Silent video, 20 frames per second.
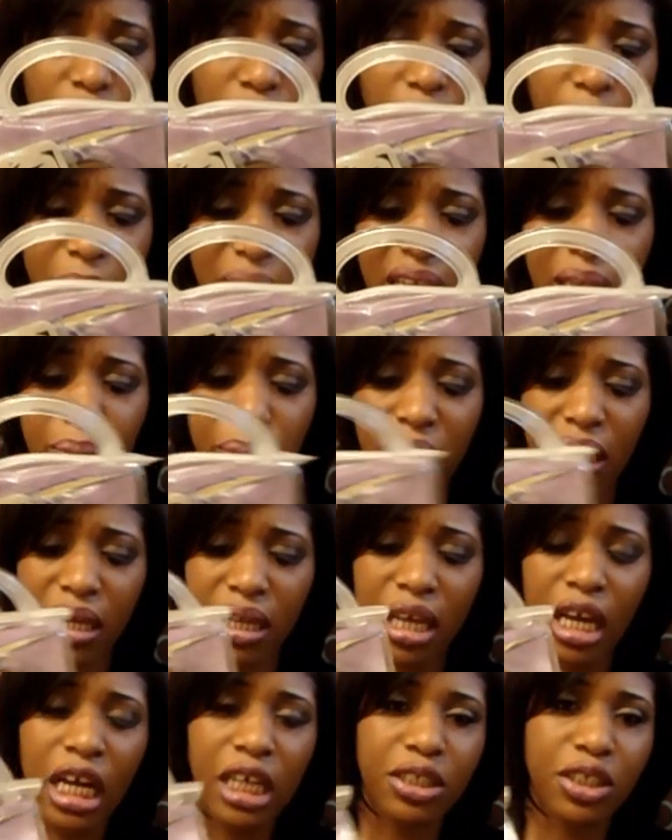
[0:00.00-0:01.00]
Or
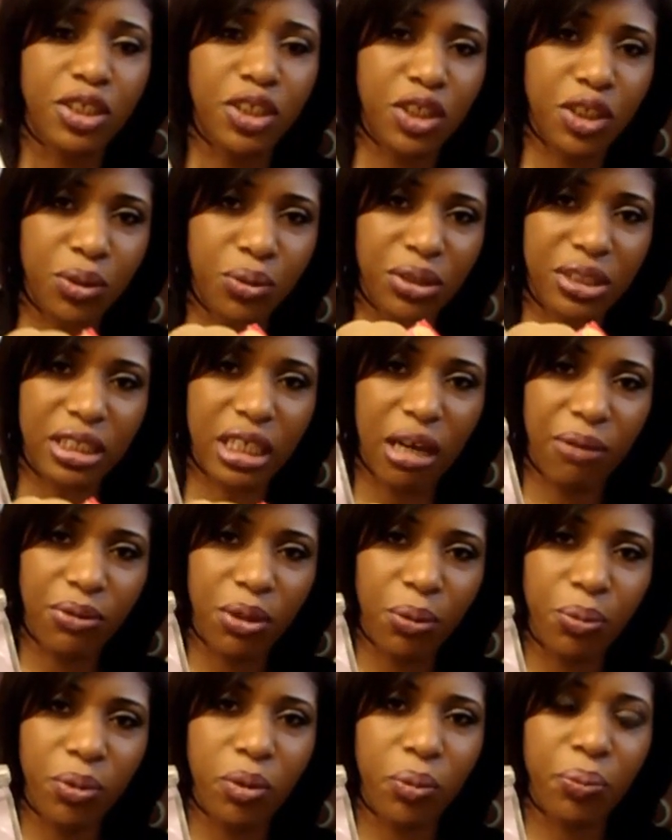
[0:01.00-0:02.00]
maybe the shoe is
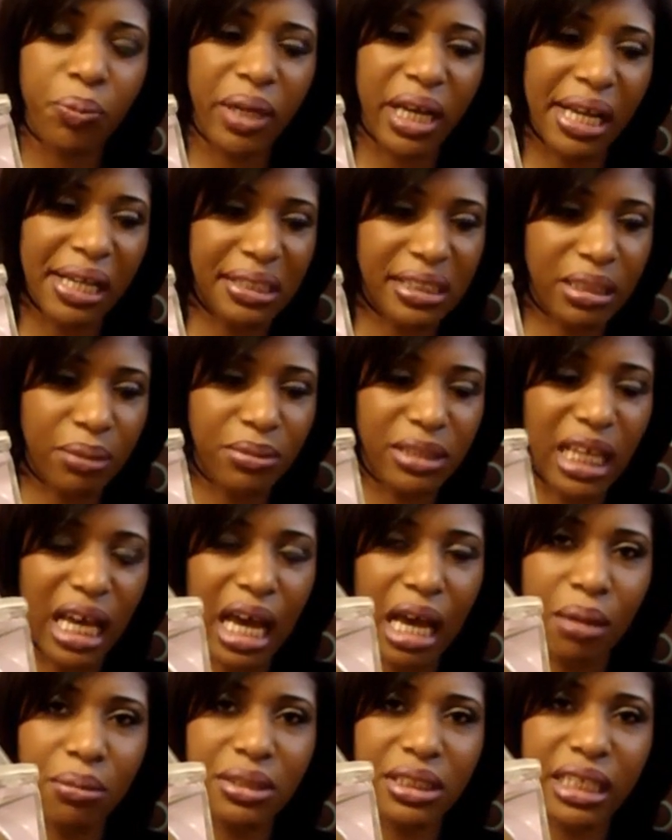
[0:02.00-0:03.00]
comfortable but
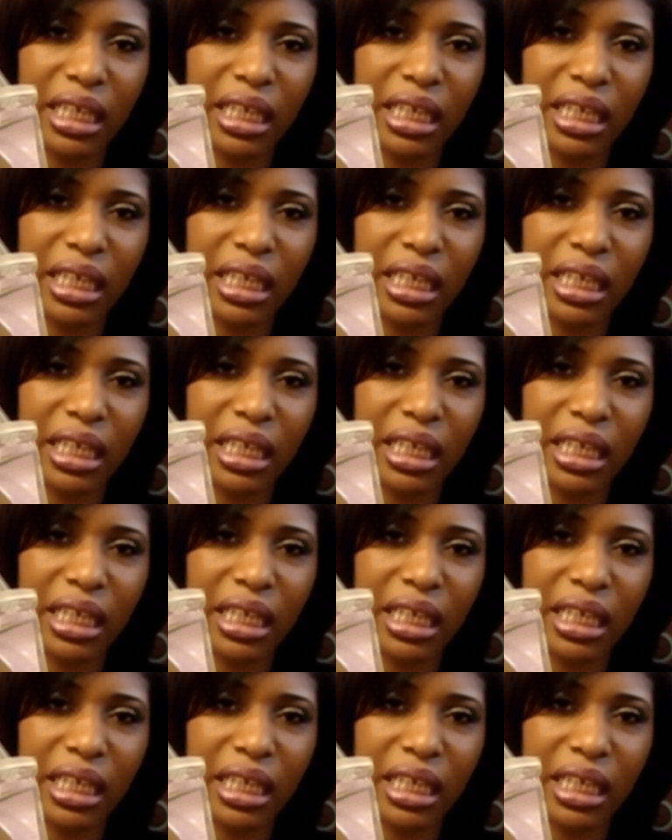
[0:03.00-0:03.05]
sometimes